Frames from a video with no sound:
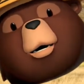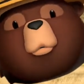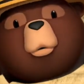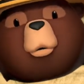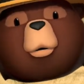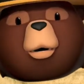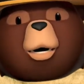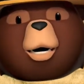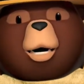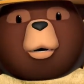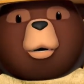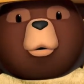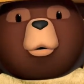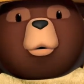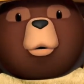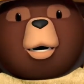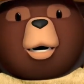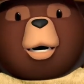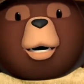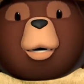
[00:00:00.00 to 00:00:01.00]
the animals
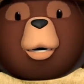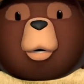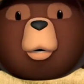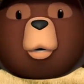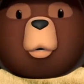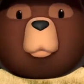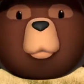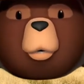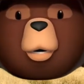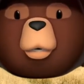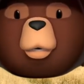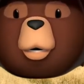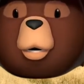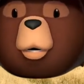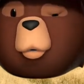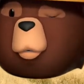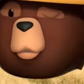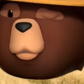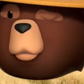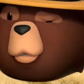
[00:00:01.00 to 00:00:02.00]
safe,
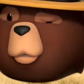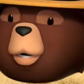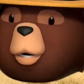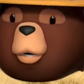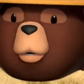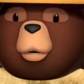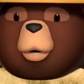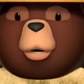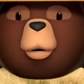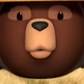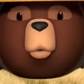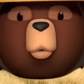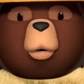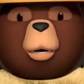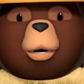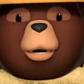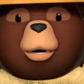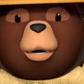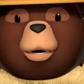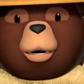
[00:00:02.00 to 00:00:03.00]
especially the cute
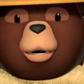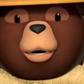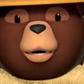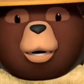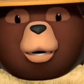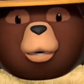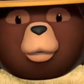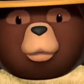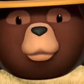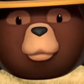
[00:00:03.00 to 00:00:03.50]
shirtless one.